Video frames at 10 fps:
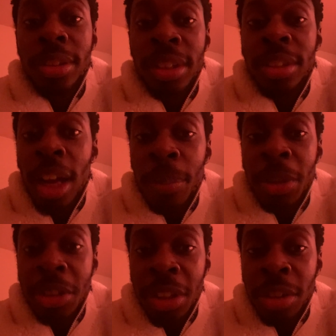since I'm a
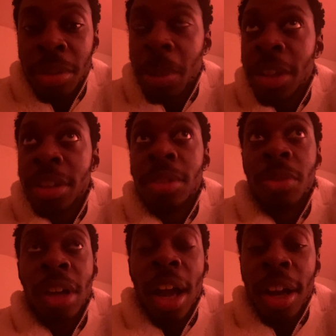genuine person,
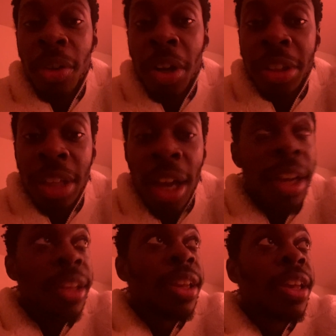when I go
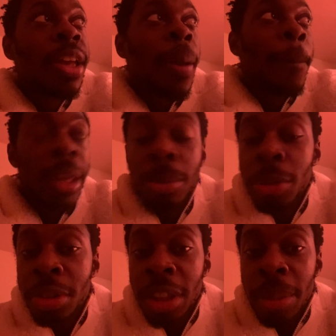outside, people
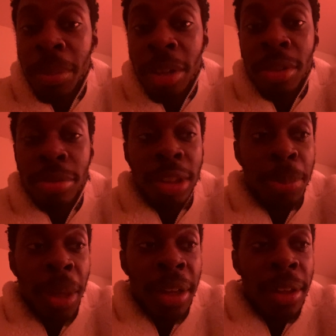treat me with
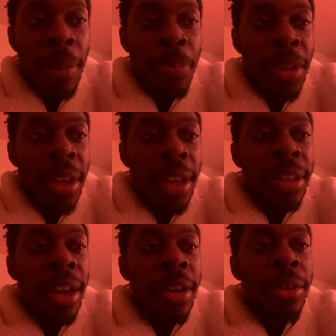respect.
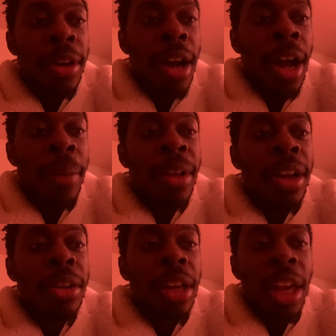Now, I'm
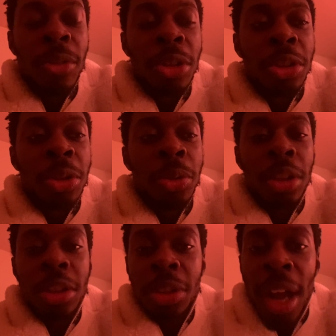not able to
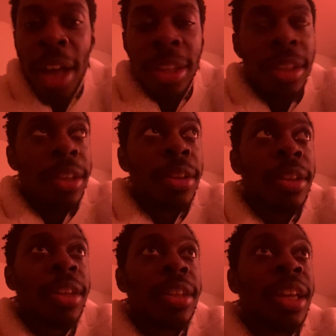attract
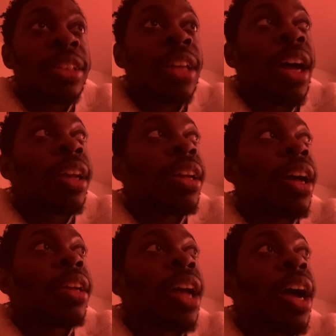the things that
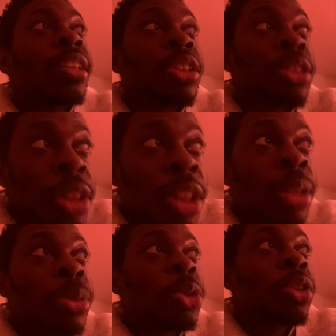I
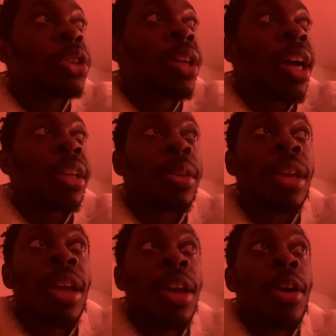deserve to attract
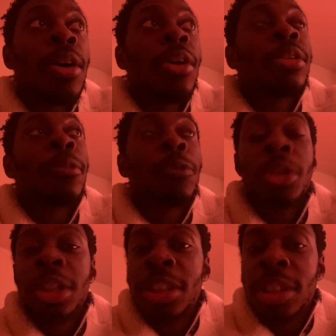on the
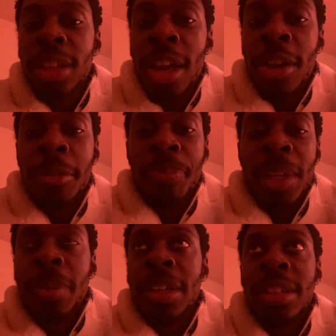fullest scale,
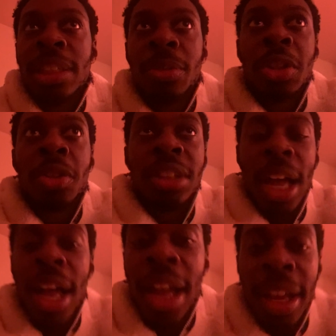because I'm still
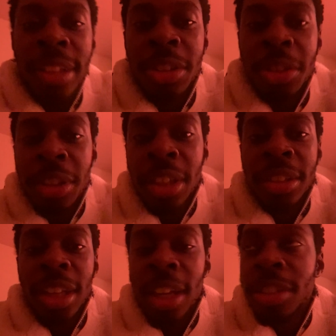tied to
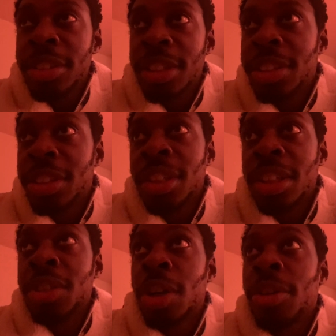these energies, to these low